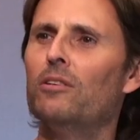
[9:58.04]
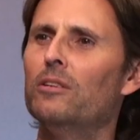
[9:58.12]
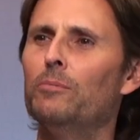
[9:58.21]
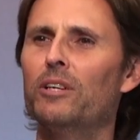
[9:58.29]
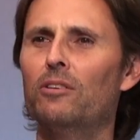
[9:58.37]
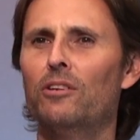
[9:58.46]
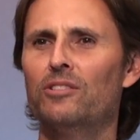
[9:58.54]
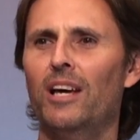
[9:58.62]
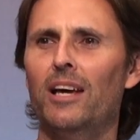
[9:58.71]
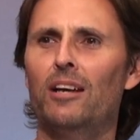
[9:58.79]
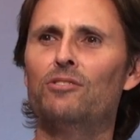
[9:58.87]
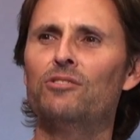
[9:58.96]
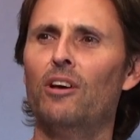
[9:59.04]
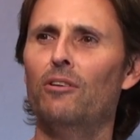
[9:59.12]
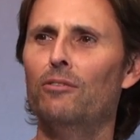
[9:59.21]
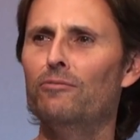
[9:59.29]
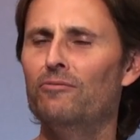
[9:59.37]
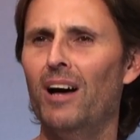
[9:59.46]
only because they are
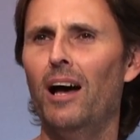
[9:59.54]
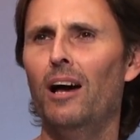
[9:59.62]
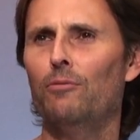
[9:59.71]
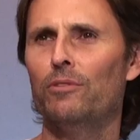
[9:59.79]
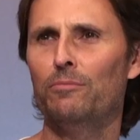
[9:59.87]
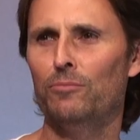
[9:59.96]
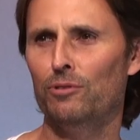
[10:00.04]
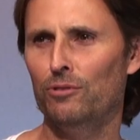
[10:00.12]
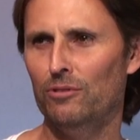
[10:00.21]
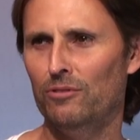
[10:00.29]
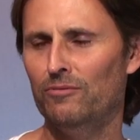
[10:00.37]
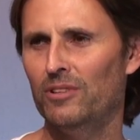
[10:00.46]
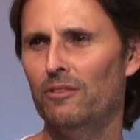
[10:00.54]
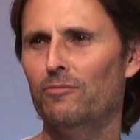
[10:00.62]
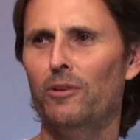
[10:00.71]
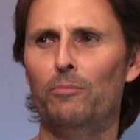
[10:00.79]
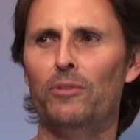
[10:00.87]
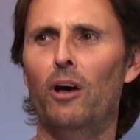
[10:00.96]
so far removed
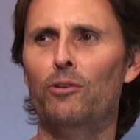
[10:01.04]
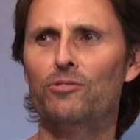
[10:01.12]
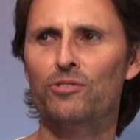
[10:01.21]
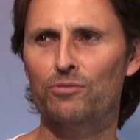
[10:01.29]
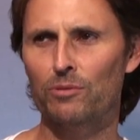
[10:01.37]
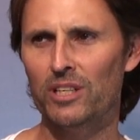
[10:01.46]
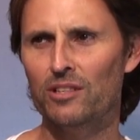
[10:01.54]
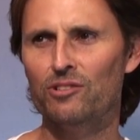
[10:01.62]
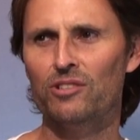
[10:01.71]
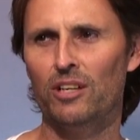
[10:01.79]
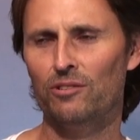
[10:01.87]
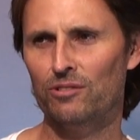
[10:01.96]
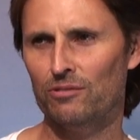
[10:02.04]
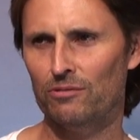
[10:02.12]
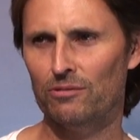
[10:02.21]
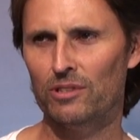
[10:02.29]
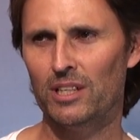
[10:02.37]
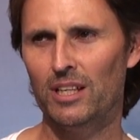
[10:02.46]
from those three
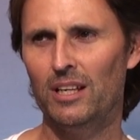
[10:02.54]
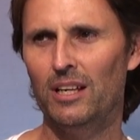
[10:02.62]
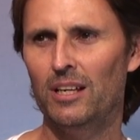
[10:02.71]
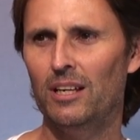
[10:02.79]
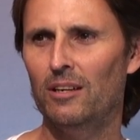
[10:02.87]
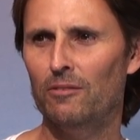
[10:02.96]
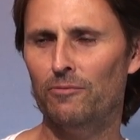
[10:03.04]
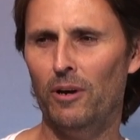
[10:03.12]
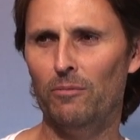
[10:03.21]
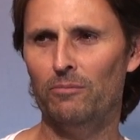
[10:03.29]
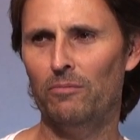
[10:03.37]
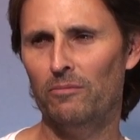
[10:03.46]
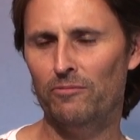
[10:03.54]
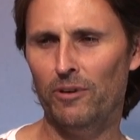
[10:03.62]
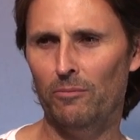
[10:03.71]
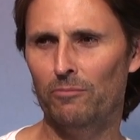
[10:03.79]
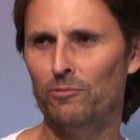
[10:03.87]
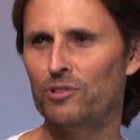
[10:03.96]
essentials,
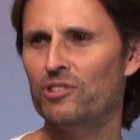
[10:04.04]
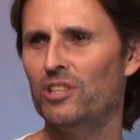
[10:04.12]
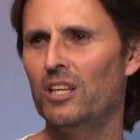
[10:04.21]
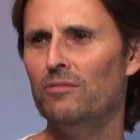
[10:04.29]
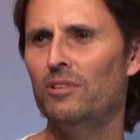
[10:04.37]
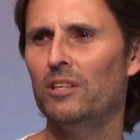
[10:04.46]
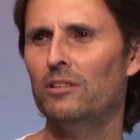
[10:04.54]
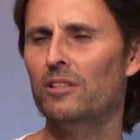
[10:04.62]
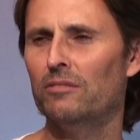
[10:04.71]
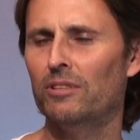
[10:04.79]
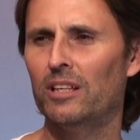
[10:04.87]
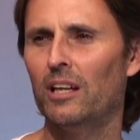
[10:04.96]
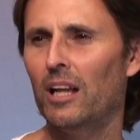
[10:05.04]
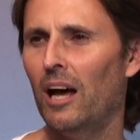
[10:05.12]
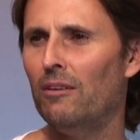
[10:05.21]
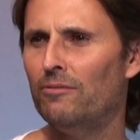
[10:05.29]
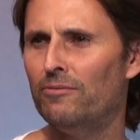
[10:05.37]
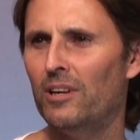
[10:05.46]
from receiving and giving
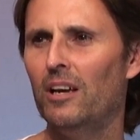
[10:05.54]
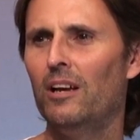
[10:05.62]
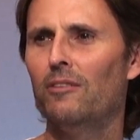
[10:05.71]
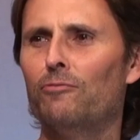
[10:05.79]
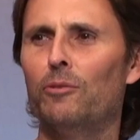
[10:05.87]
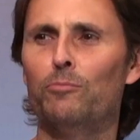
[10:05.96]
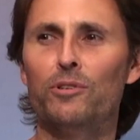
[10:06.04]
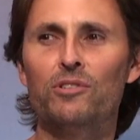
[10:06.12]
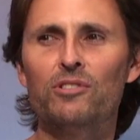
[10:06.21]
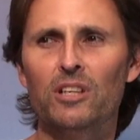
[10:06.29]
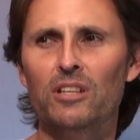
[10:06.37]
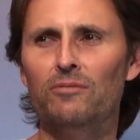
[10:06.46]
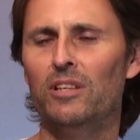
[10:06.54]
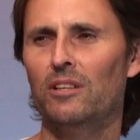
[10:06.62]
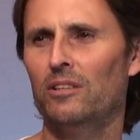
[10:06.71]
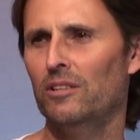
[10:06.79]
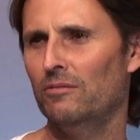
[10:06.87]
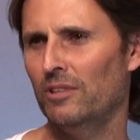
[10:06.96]
love, from
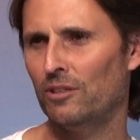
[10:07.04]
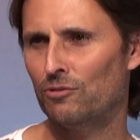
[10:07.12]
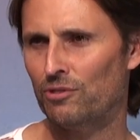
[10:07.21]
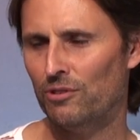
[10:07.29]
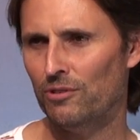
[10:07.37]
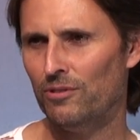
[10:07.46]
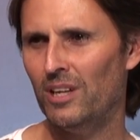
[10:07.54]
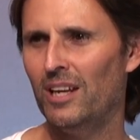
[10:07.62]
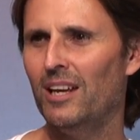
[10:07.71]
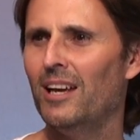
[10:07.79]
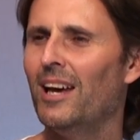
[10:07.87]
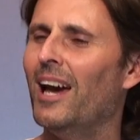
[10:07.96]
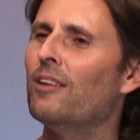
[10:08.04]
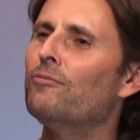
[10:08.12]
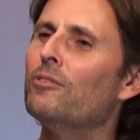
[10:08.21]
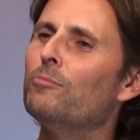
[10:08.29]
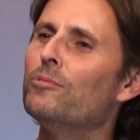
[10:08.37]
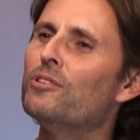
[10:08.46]
receiving and giving truth, and
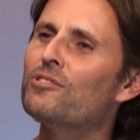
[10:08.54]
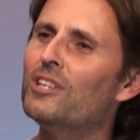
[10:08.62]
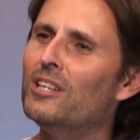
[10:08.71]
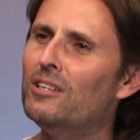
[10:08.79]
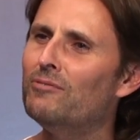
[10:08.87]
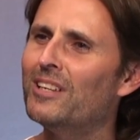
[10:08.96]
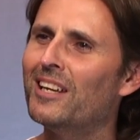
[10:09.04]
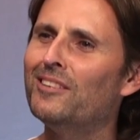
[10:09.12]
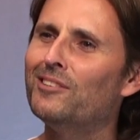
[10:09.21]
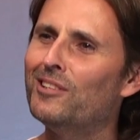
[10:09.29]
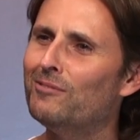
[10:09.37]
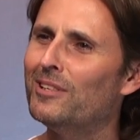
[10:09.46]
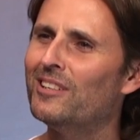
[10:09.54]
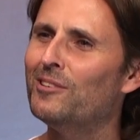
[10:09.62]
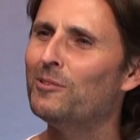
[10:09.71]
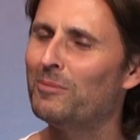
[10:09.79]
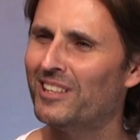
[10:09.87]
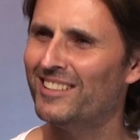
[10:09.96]
from receiving and giving
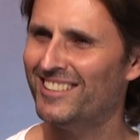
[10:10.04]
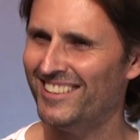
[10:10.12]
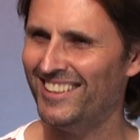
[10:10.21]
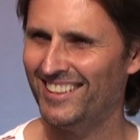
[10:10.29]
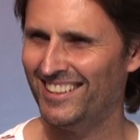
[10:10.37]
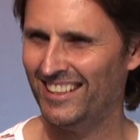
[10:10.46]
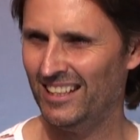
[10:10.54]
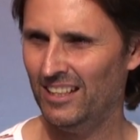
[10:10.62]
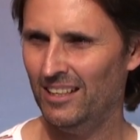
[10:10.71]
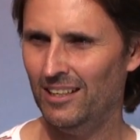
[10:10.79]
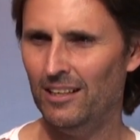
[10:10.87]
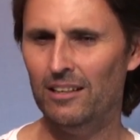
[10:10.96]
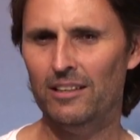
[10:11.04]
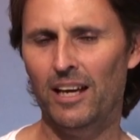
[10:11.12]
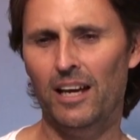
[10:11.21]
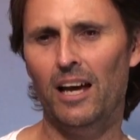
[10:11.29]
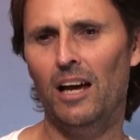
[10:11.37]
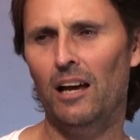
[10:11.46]
humility. Yeah.
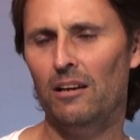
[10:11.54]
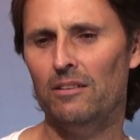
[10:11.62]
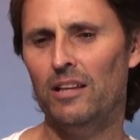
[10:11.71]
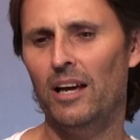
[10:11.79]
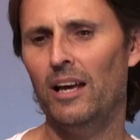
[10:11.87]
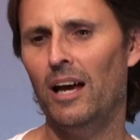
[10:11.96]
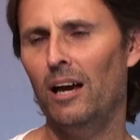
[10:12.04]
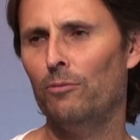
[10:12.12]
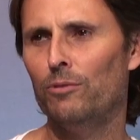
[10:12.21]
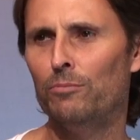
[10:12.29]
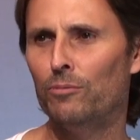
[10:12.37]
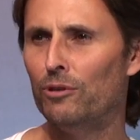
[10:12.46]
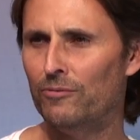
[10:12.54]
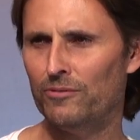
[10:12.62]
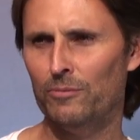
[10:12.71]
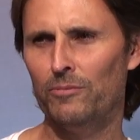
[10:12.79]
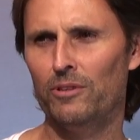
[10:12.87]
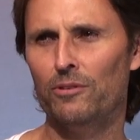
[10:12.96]
They are removed
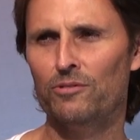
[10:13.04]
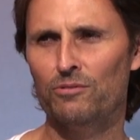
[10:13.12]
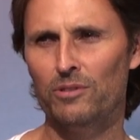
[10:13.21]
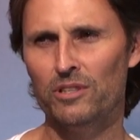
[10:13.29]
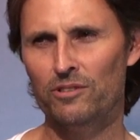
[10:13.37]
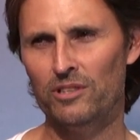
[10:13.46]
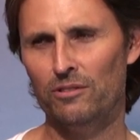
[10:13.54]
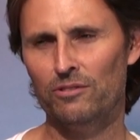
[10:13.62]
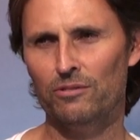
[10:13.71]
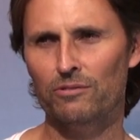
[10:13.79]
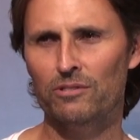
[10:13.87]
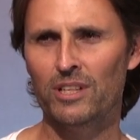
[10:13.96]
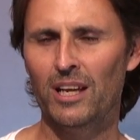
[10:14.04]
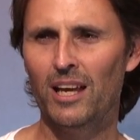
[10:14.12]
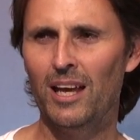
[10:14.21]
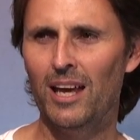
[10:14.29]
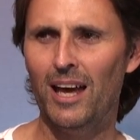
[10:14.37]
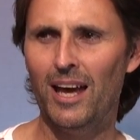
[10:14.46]
from those three essentials.
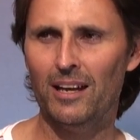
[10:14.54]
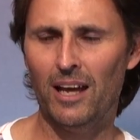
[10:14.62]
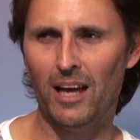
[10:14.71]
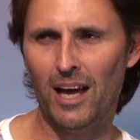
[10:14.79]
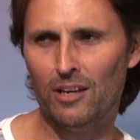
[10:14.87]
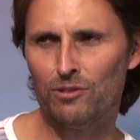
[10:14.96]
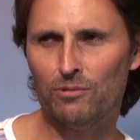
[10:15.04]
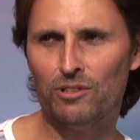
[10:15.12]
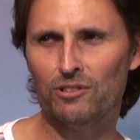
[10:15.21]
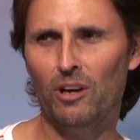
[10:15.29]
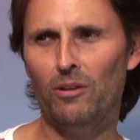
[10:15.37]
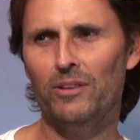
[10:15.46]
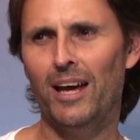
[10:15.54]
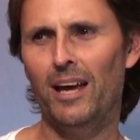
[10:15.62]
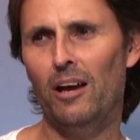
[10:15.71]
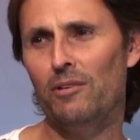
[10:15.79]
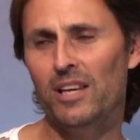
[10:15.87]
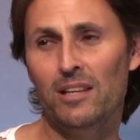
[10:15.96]
And as a result, they
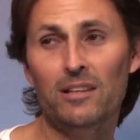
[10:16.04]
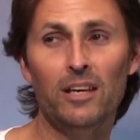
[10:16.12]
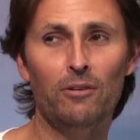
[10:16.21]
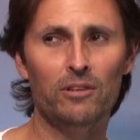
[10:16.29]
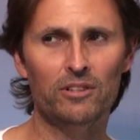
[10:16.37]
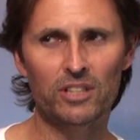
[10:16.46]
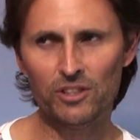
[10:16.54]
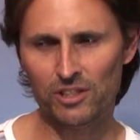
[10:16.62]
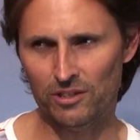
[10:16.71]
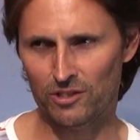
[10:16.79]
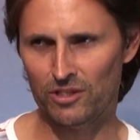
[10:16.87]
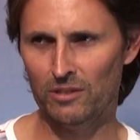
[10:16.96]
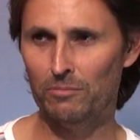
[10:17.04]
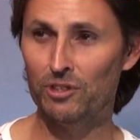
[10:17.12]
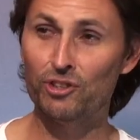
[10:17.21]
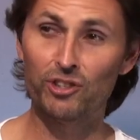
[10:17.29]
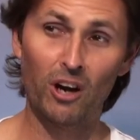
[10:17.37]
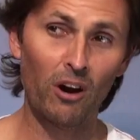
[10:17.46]
are in their addictions the
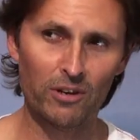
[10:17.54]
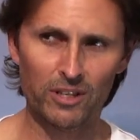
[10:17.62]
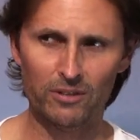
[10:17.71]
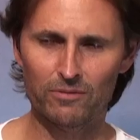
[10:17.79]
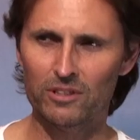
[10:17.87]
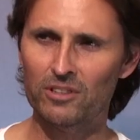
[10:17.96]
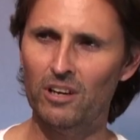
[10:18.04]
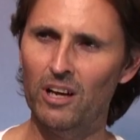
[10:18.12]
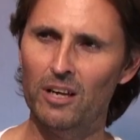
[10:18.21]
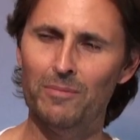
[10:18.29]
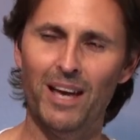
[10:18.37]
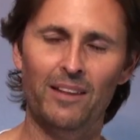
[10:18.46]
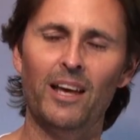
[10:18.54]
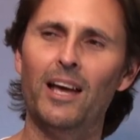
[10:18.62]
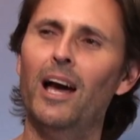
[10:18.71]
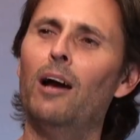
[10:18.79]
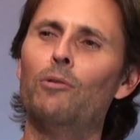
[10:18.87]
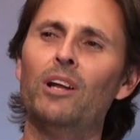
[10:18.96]
majority of the time, and
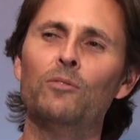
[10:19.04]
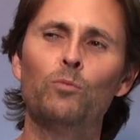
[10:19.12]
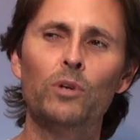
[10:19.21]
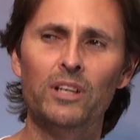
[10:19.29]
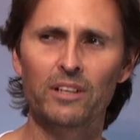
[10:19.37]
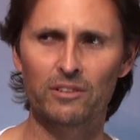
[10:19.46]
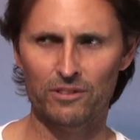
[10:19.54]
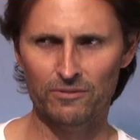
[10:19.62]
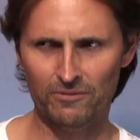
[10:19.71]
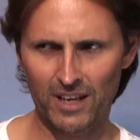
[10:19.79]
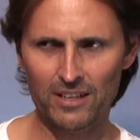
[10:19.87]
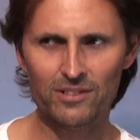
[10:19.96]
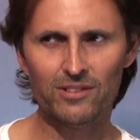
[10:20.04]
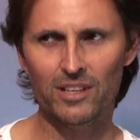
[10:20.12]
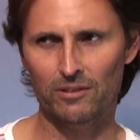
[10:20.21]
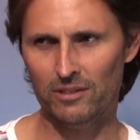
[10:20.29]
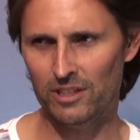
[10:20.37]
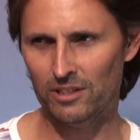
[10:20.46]
they are unwilling to face
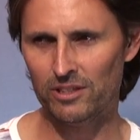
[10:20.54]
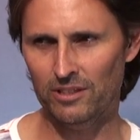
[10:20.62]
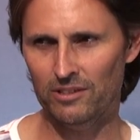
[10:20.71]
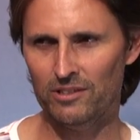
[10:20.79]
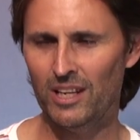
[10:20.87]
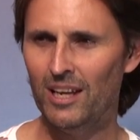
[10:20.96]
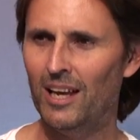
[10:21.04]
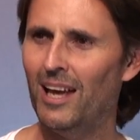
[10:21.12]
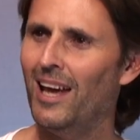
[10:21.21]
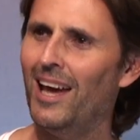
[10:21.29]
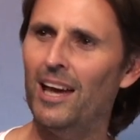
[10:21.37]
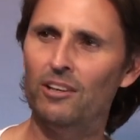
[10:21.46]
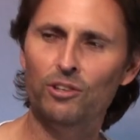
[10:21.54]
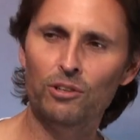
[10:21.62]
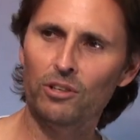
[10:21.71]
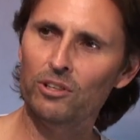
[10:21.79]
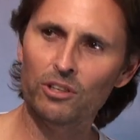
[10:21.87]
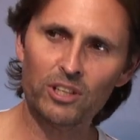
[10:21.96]
their addictions. And
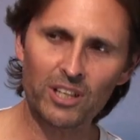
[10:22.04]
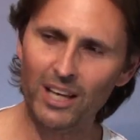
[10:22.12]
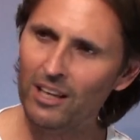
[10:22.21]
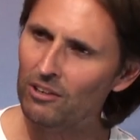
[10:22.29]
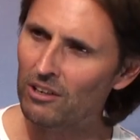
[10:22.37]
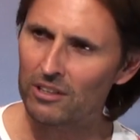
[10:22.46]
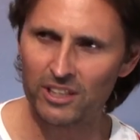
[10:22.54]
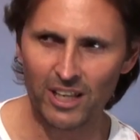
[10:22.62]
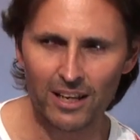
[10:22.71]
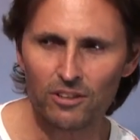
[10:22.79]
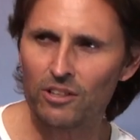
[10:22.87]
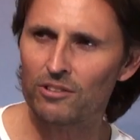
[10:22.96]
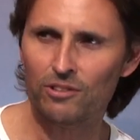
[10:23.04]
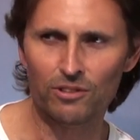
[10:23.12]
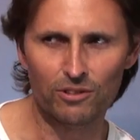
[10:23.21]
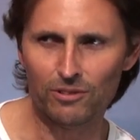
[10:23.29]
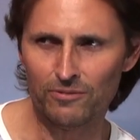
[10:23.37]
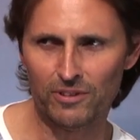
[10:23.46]
you cannot get to
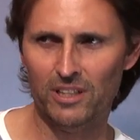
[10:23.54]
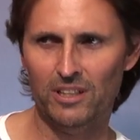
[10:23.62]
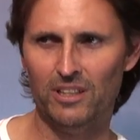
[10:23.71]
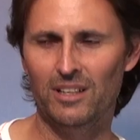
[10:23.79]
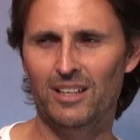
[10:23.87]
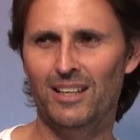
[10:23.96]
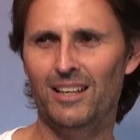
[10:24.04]
your fear